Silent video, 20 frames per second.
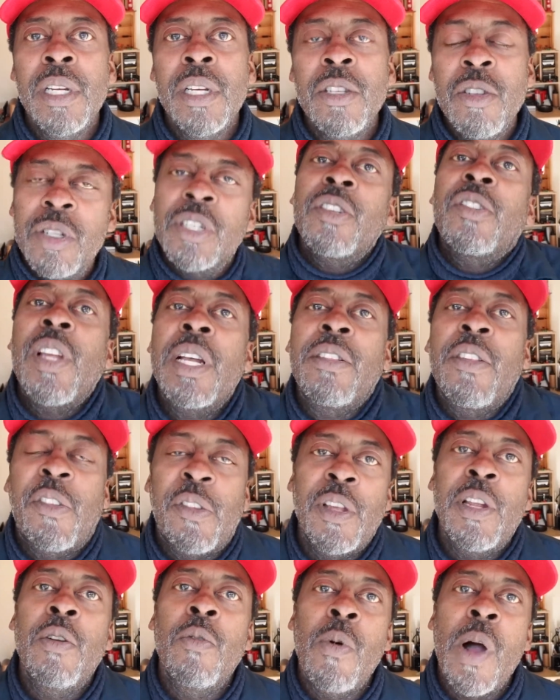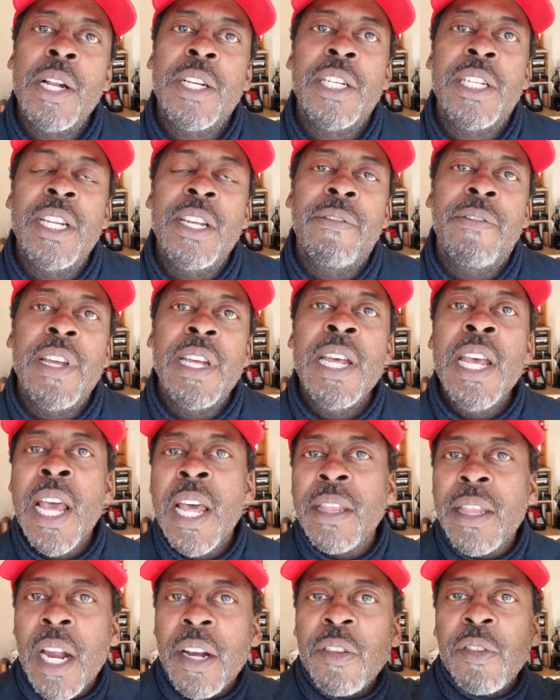You just like to sit and watch TV?
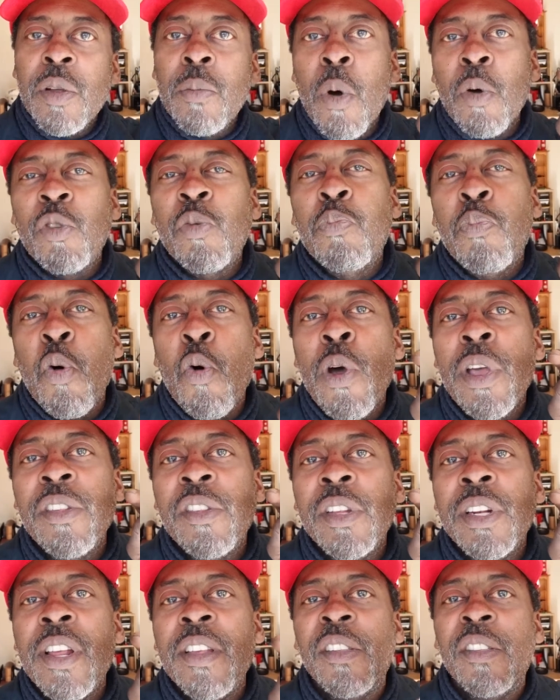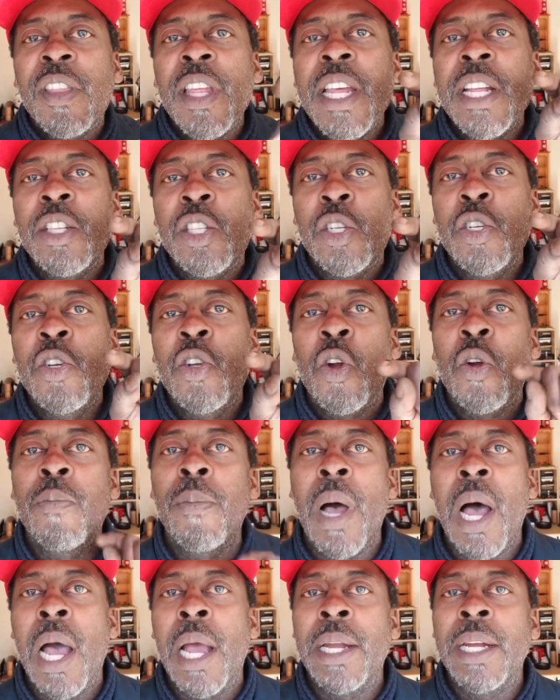That is the most poisonous thing to your
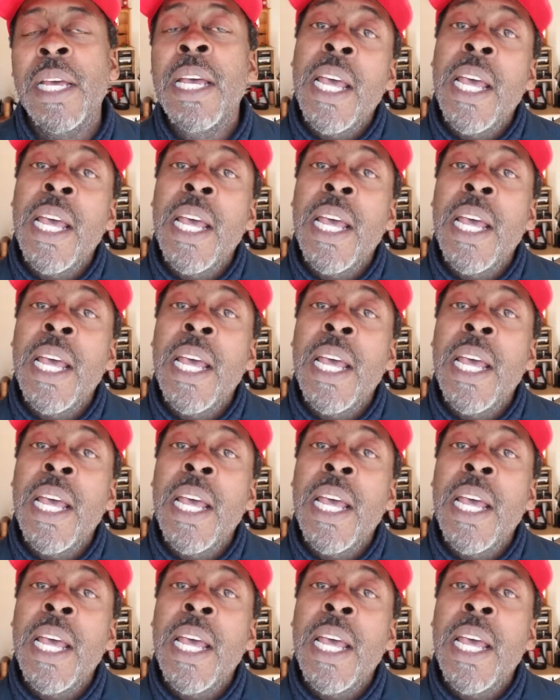mind.